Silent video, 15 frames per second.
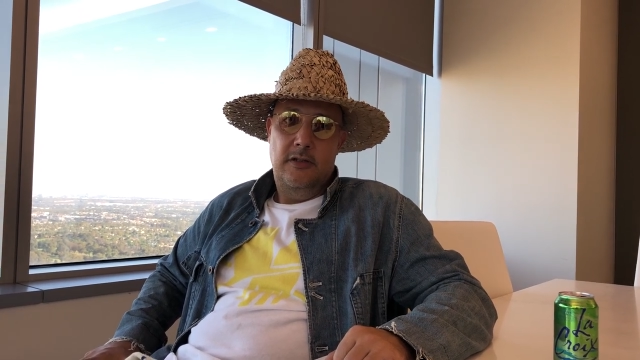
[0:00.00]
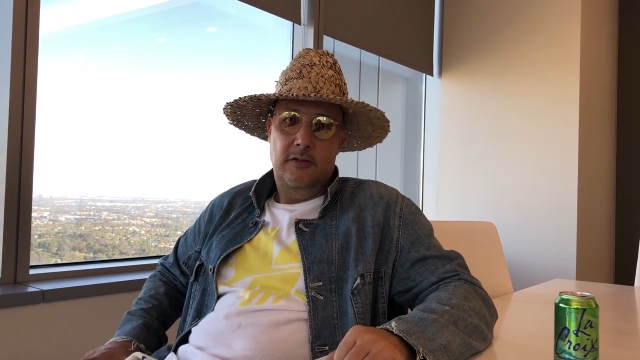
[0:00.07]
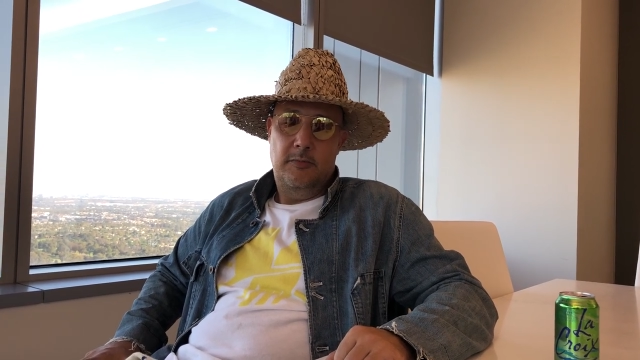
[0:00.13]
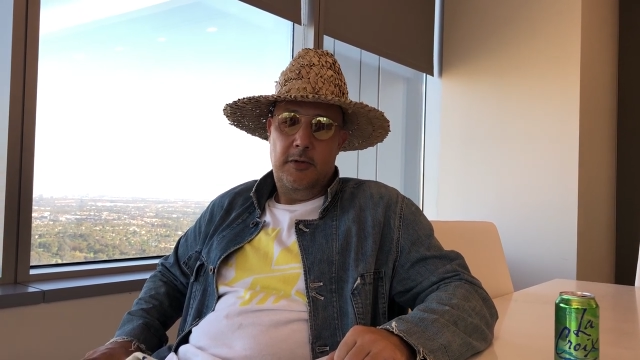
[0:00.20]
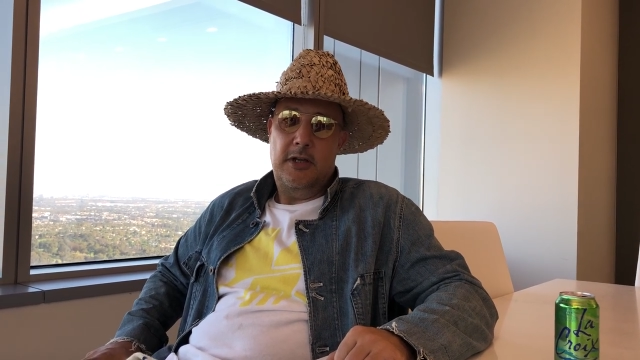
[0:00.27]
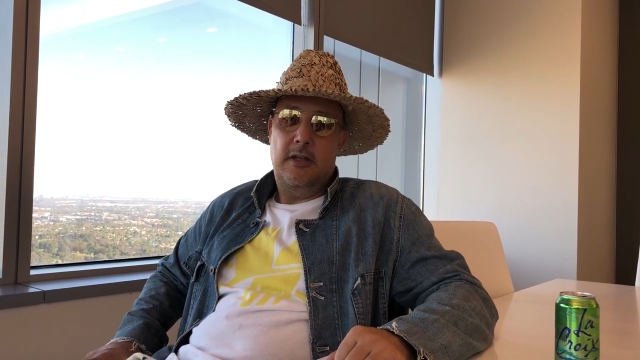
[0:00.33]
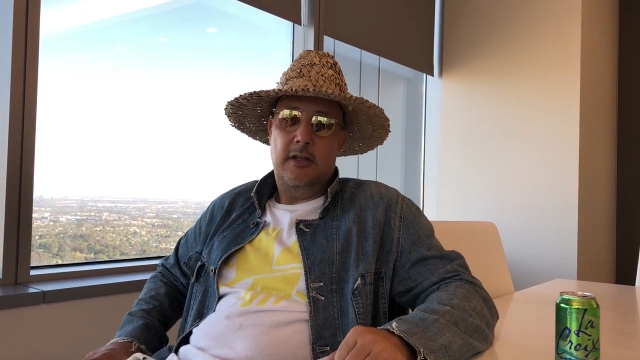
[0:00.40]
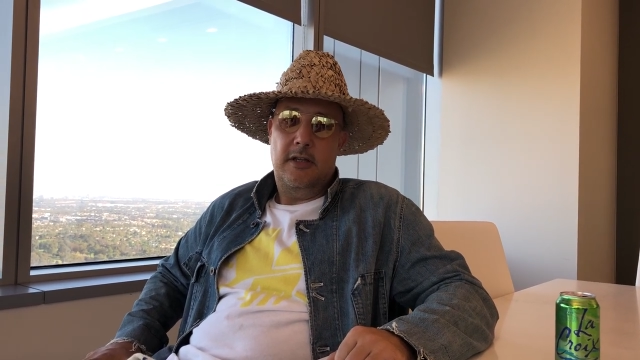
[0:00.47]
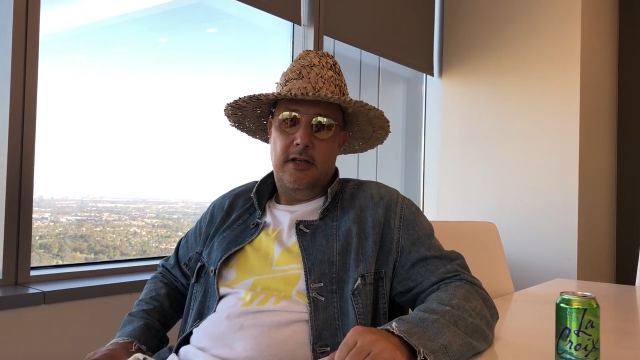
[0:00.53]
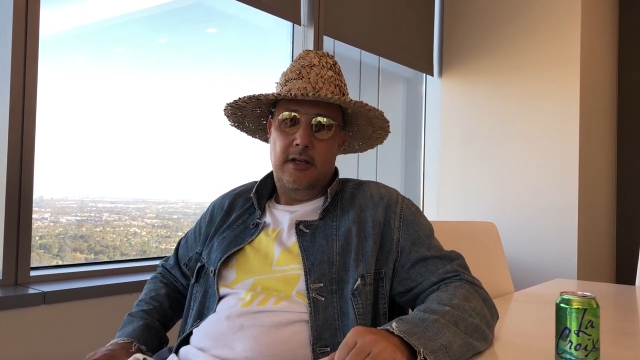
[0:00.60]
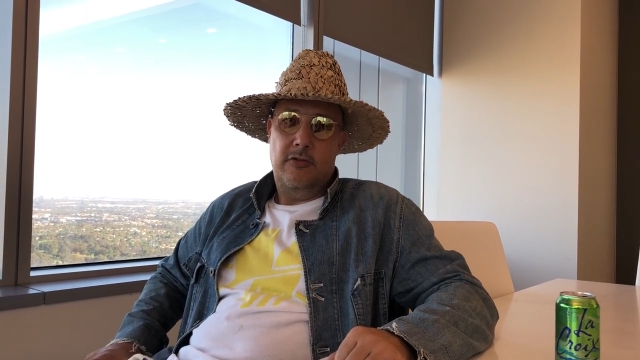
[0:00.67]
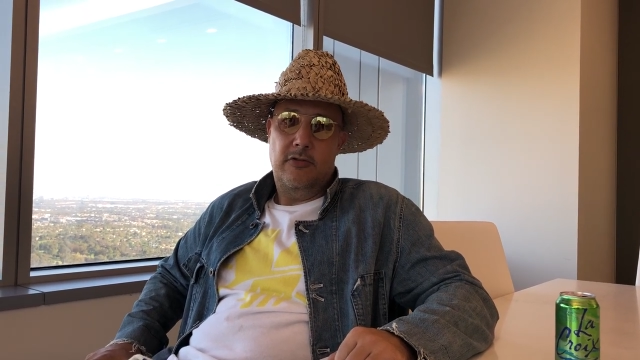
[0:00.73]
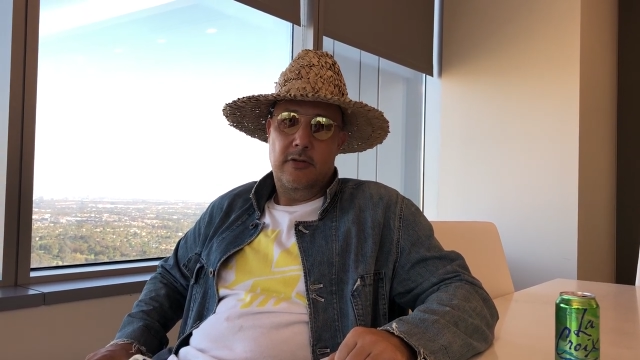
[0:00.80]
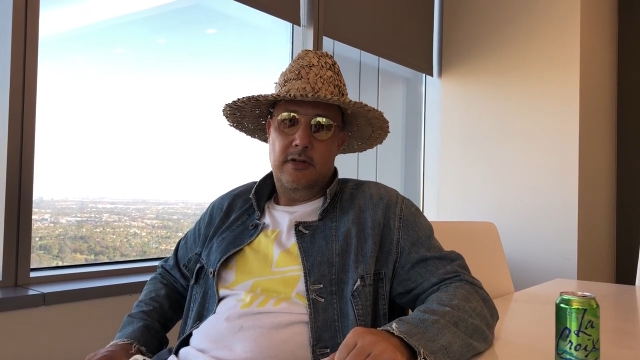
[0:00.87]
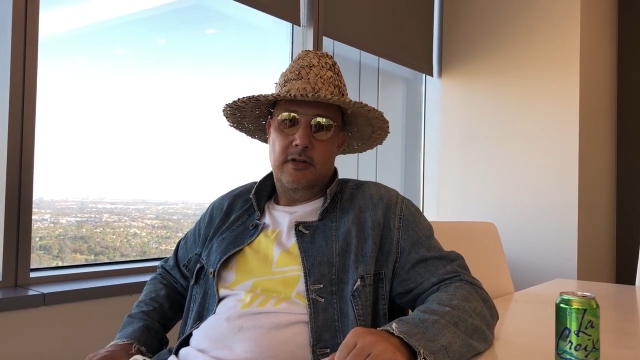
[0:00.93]

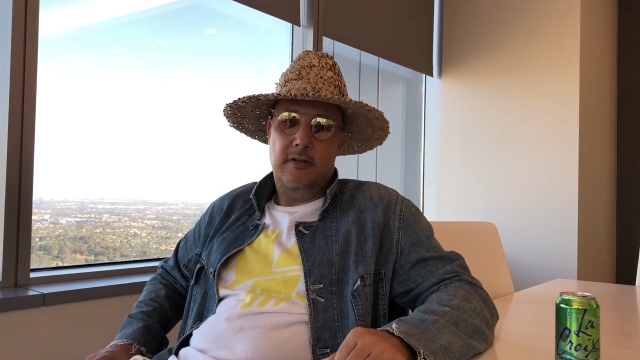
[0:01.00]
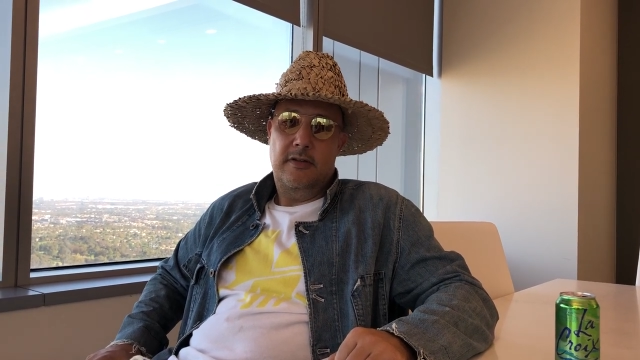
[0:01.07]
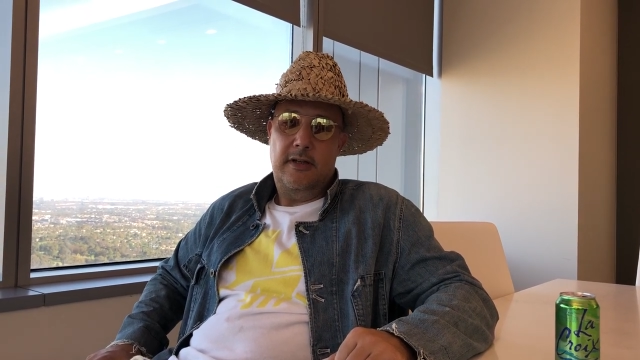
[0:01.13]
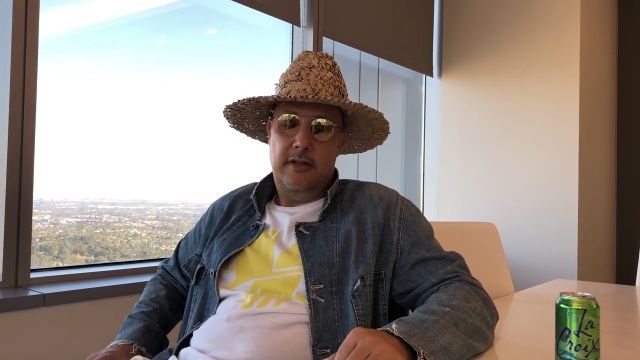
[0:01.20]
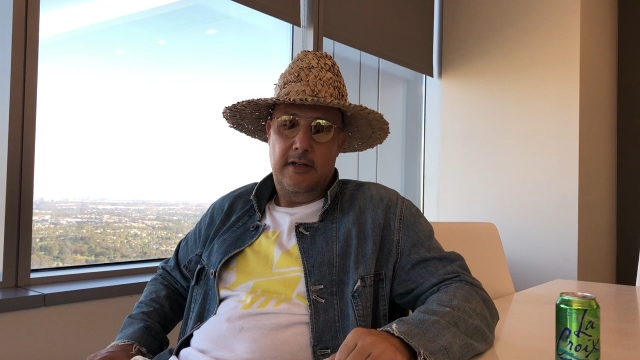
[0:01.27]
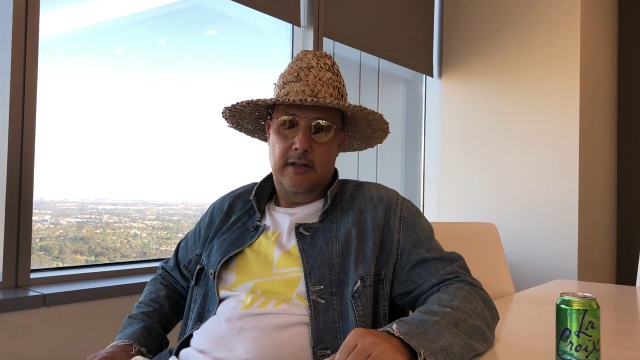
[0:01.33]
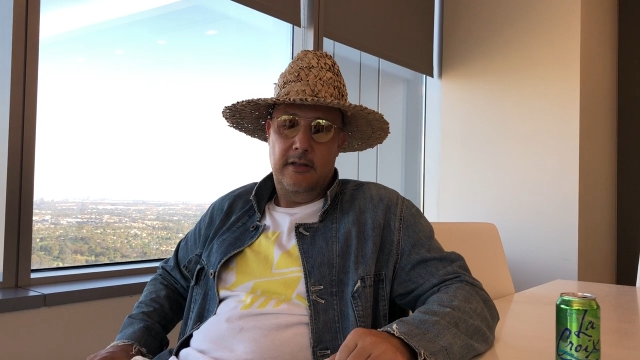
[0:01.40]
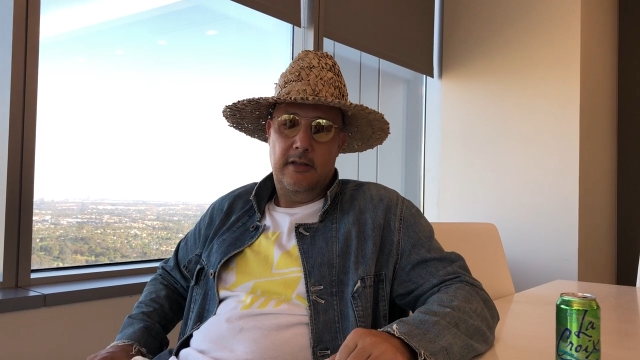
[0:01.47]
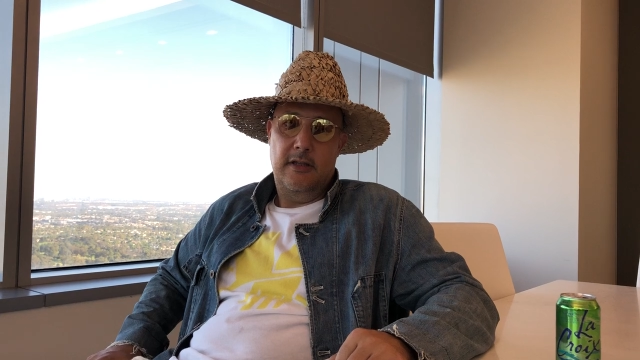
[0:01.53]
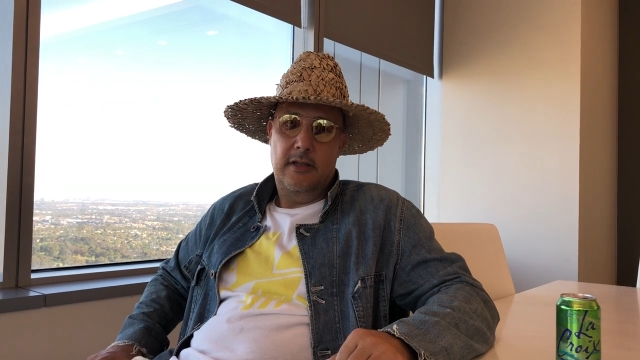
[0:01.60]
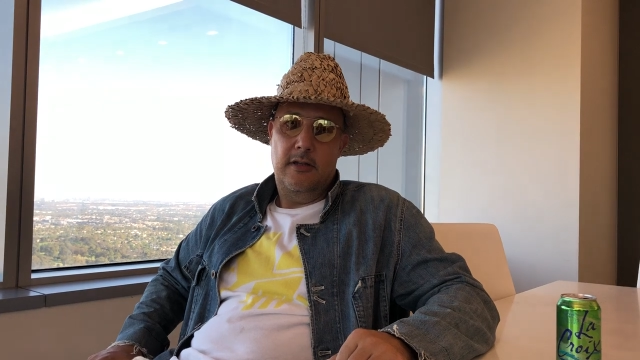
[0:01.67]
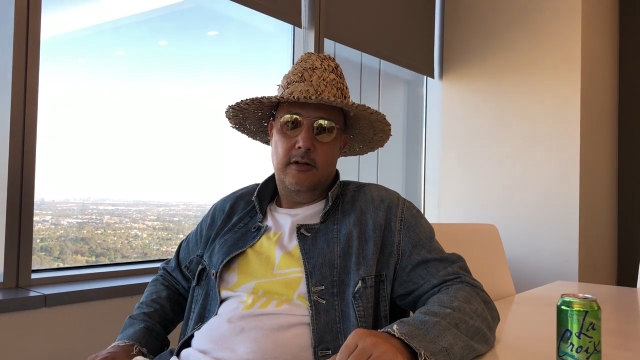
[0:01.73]
Speculation is a healthy